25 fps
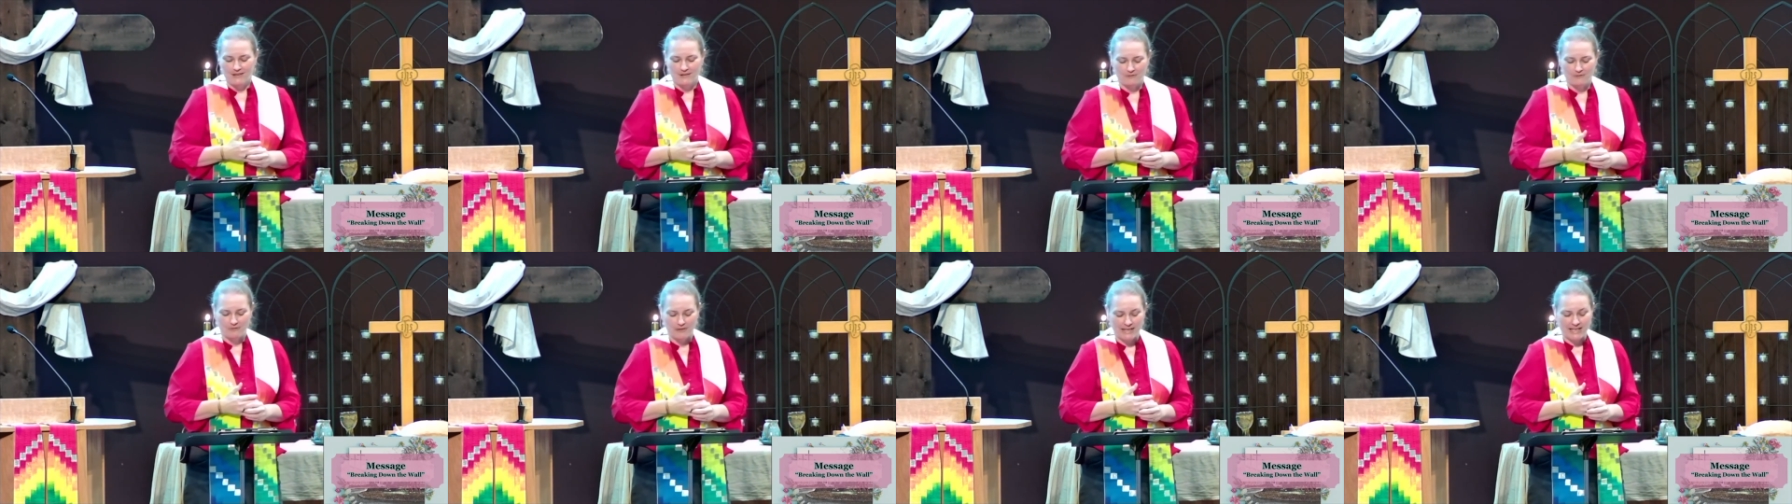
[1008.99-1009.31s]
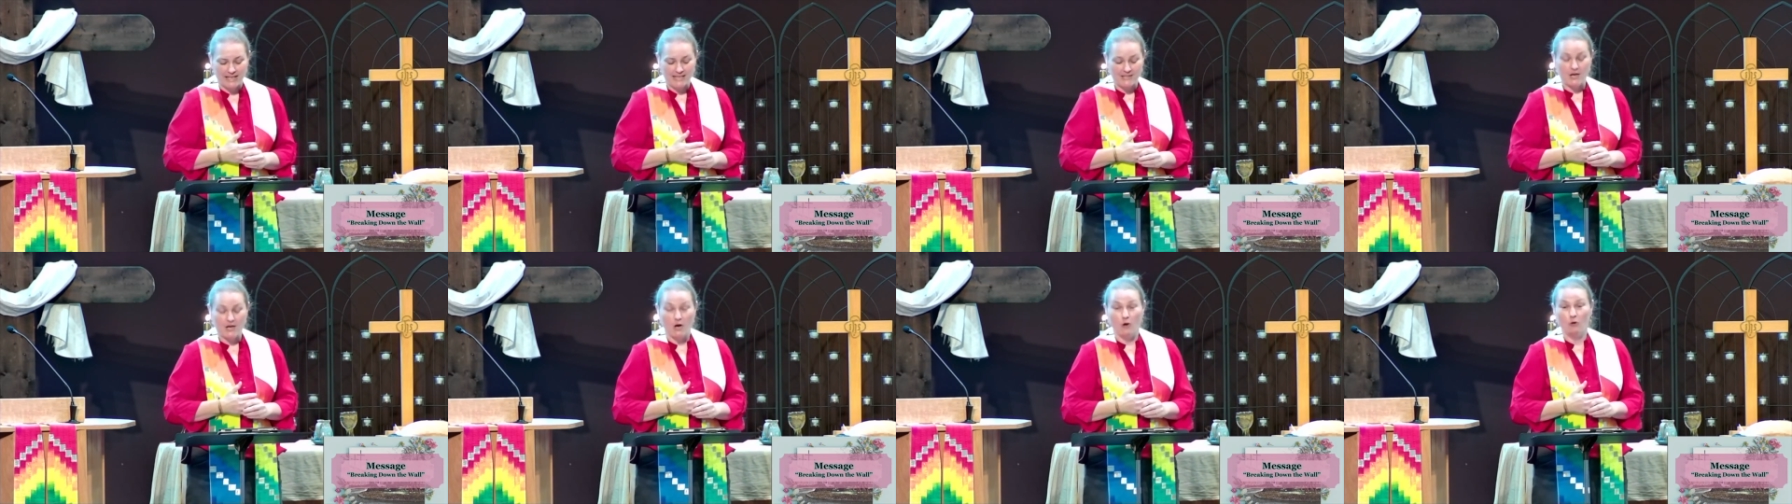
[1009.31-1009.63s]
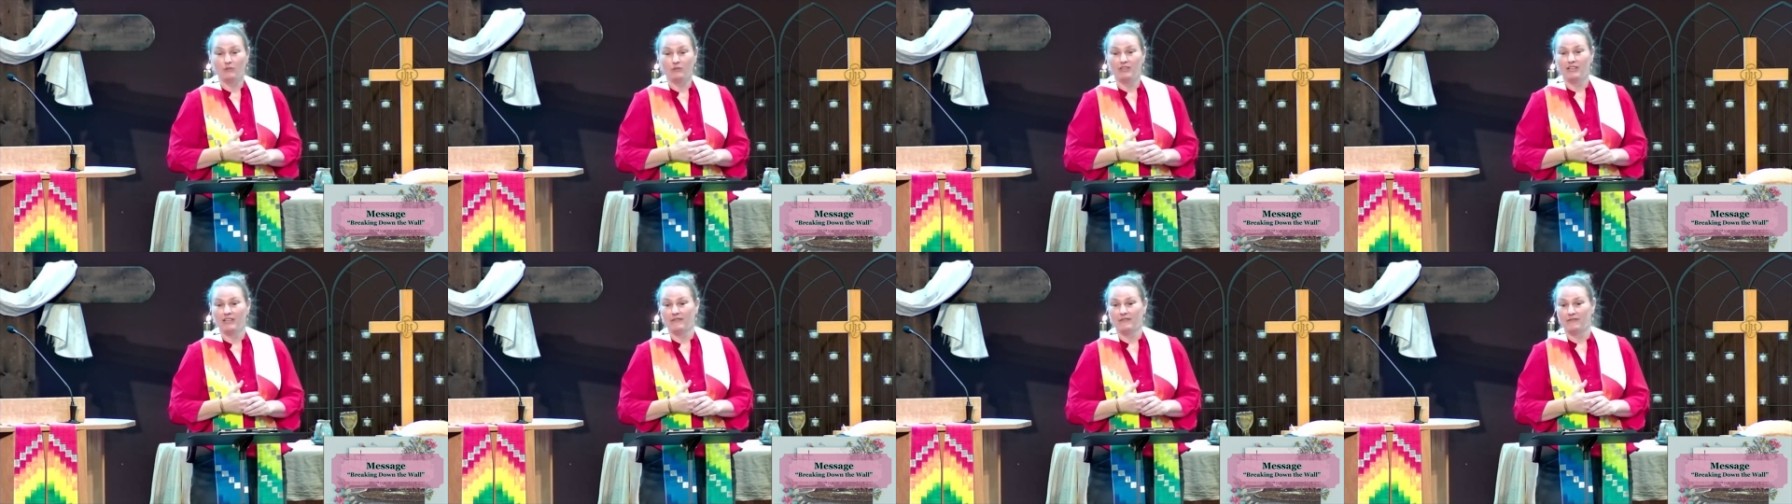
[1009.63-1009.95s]
when he
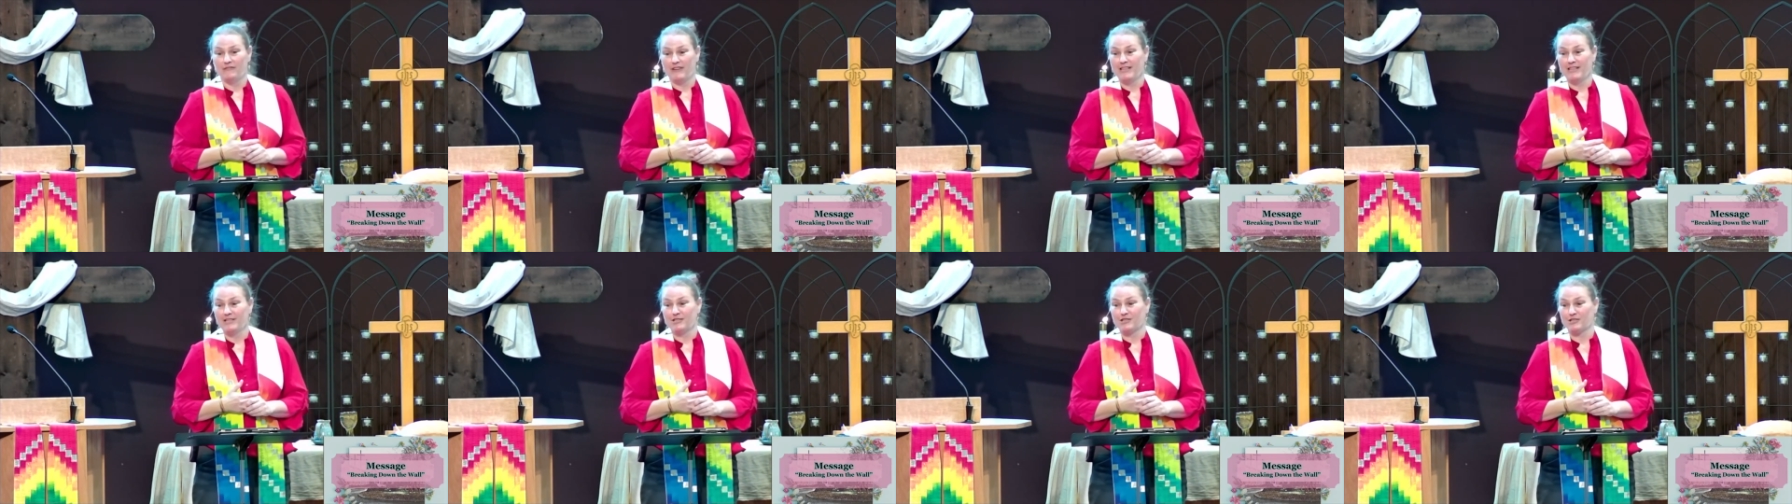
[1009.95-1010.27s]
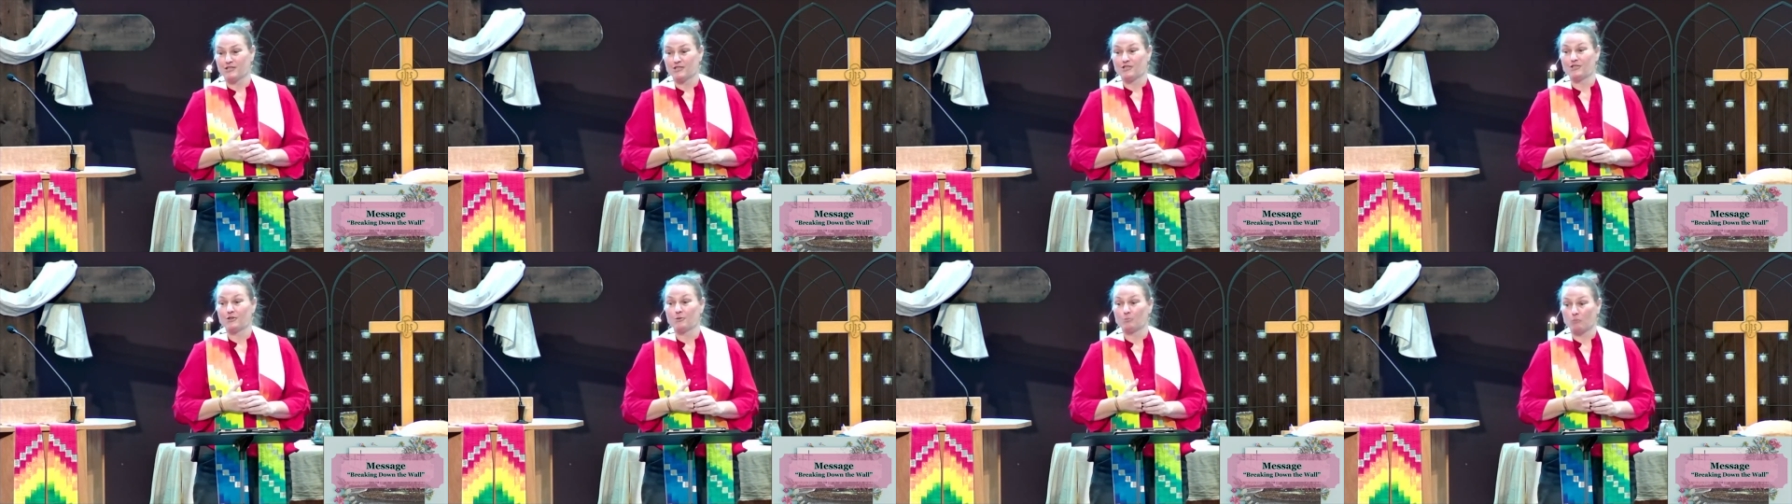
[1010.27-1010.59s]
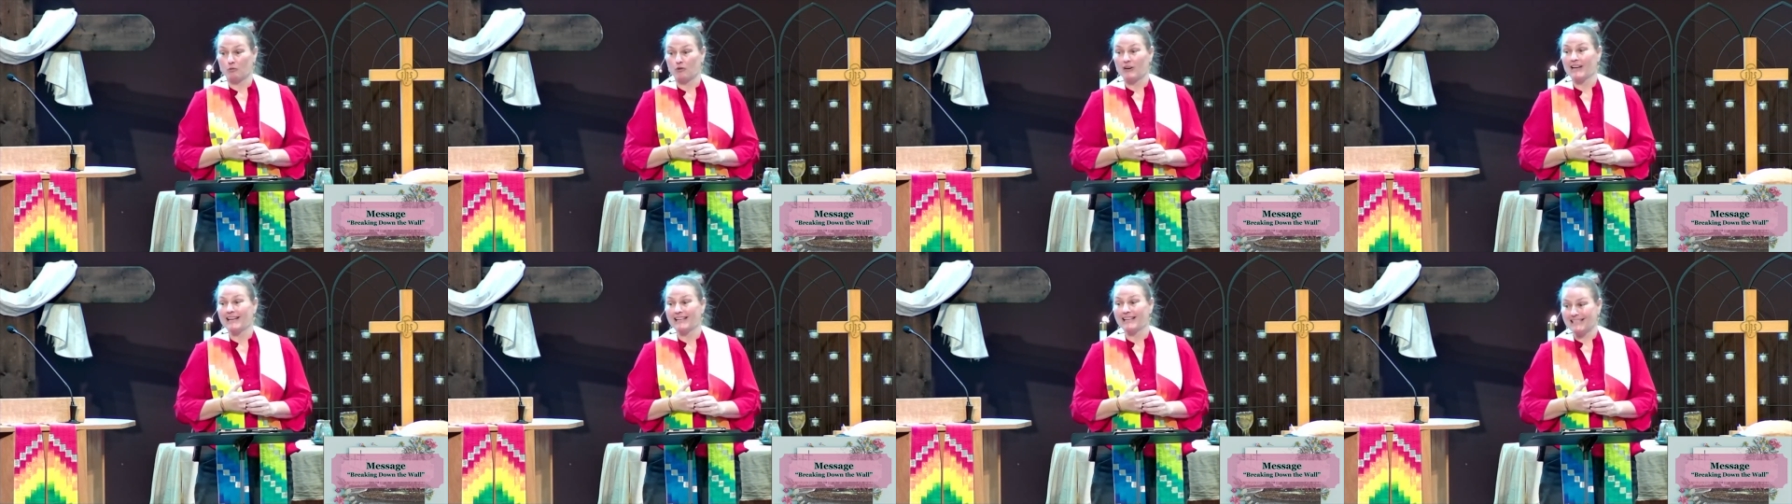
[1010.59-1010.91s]
told the Ephesians to
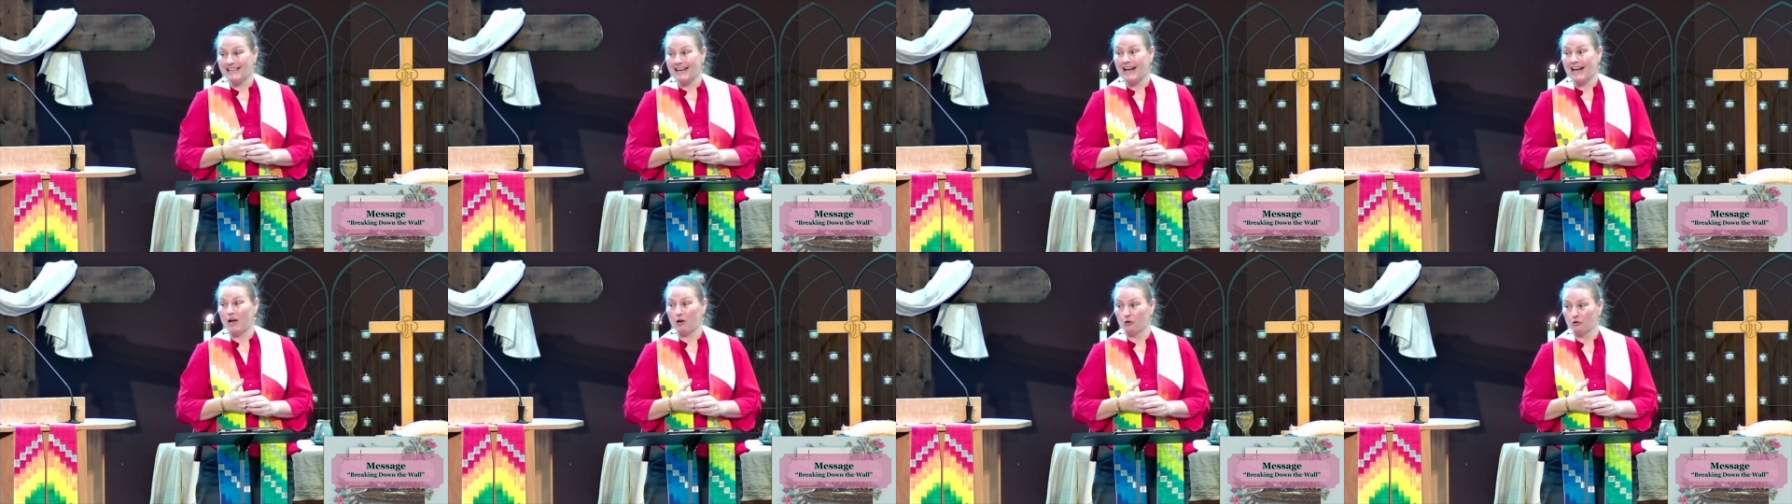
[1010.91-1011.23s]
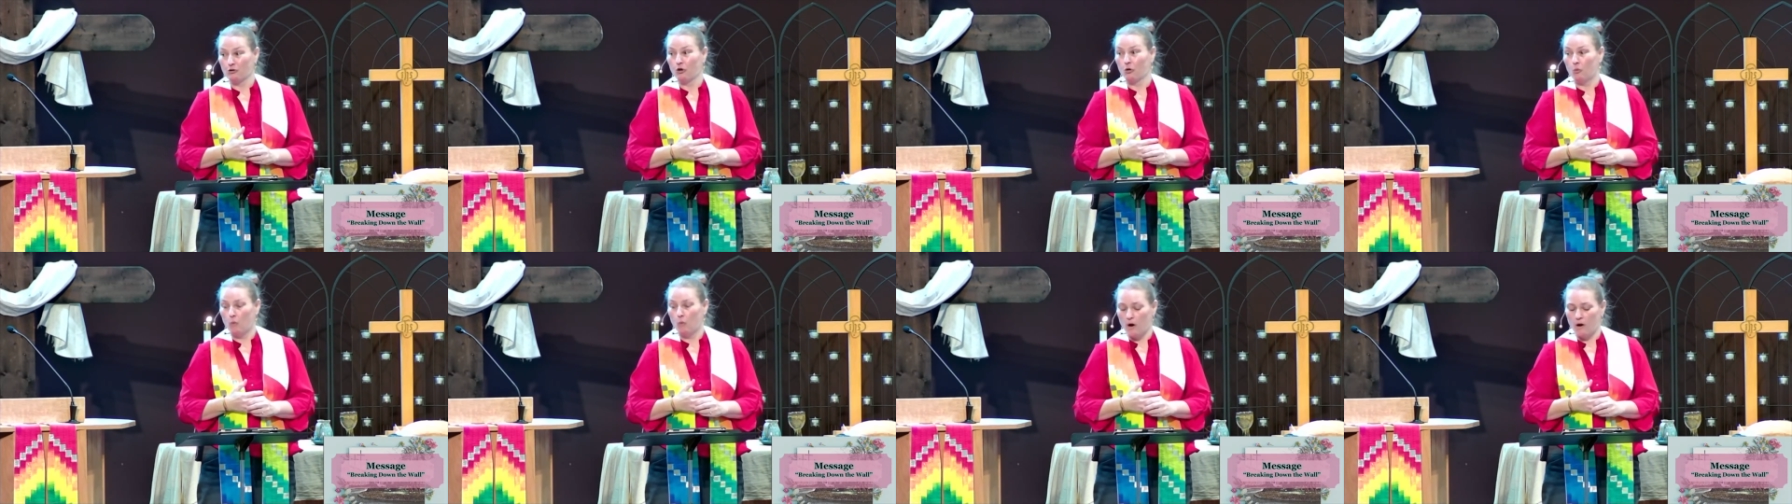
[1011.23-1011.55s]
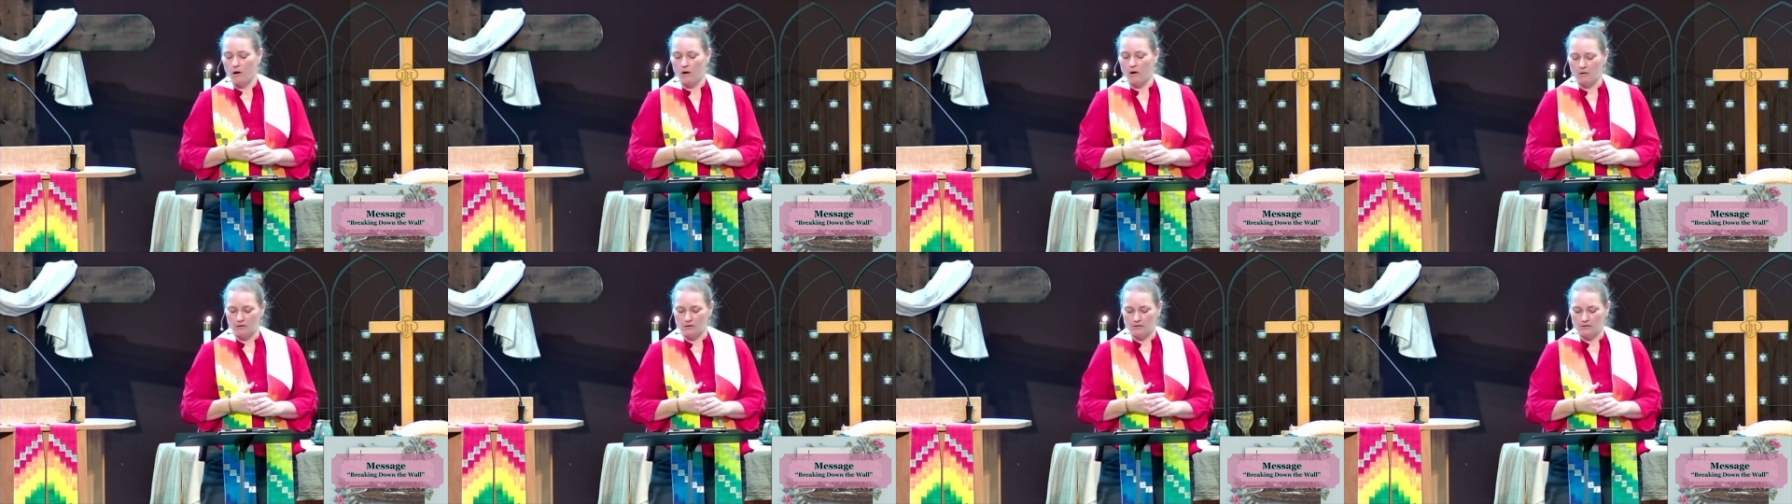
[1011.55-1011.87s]
break down the
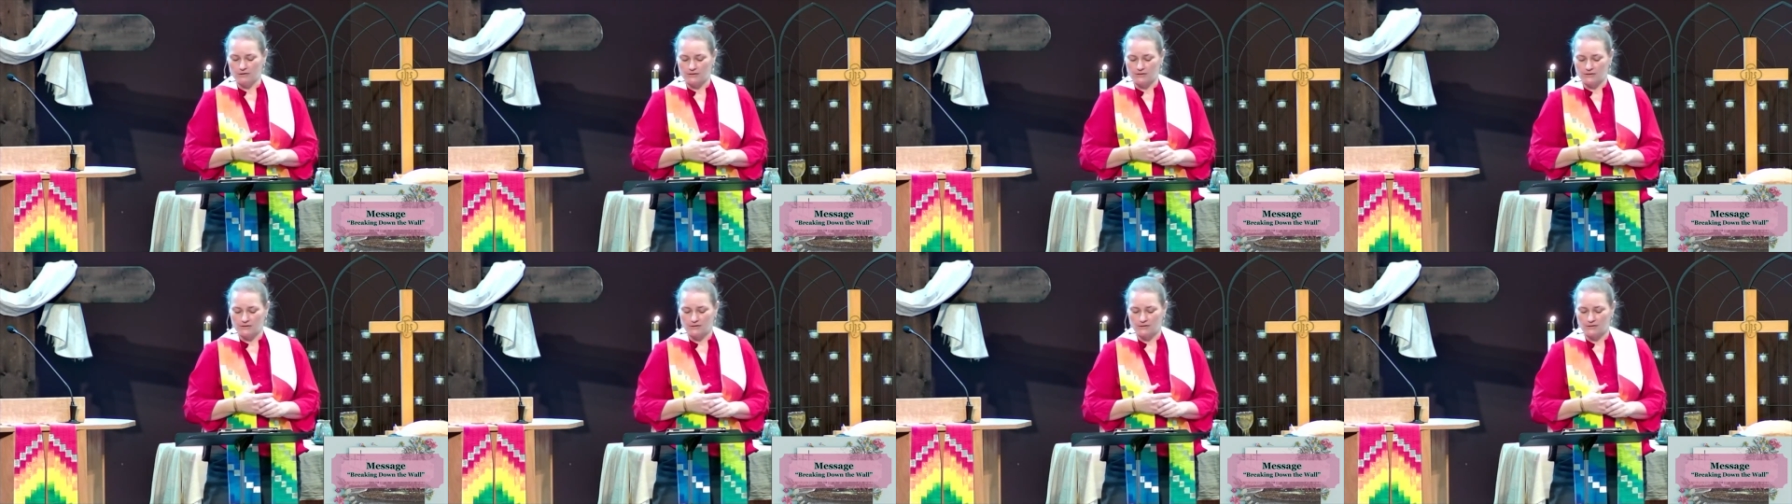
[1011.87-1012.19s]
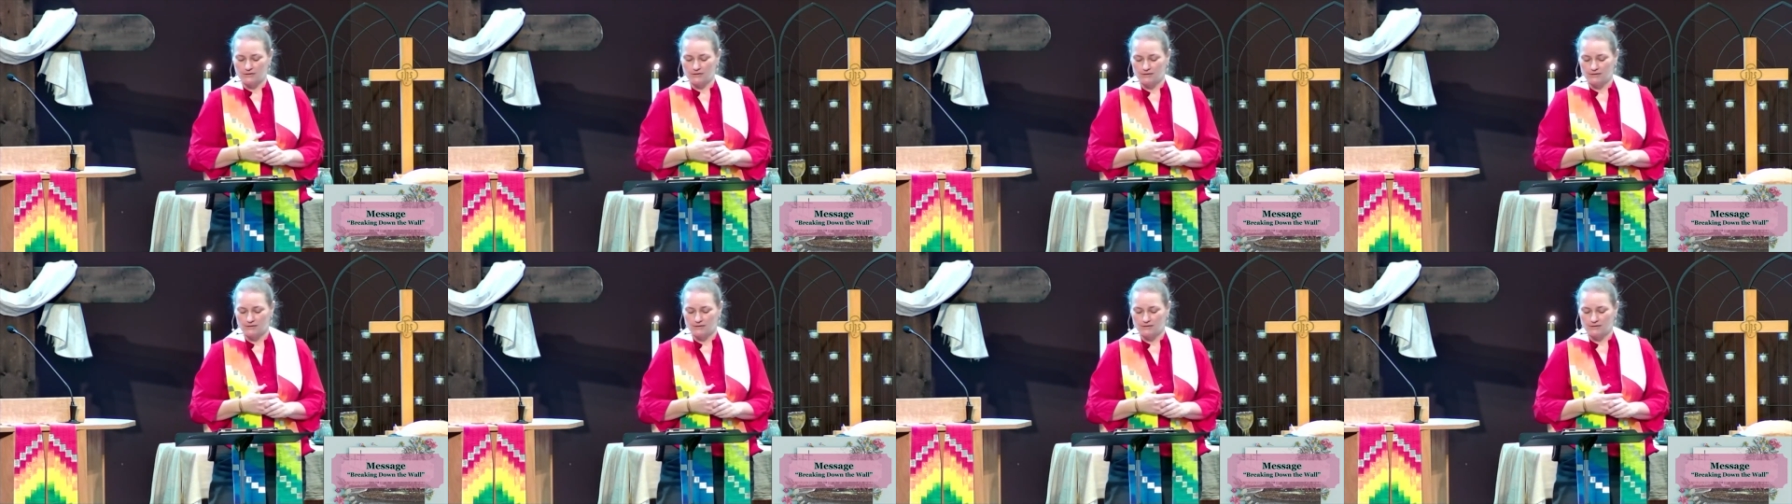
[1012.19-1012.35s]
walls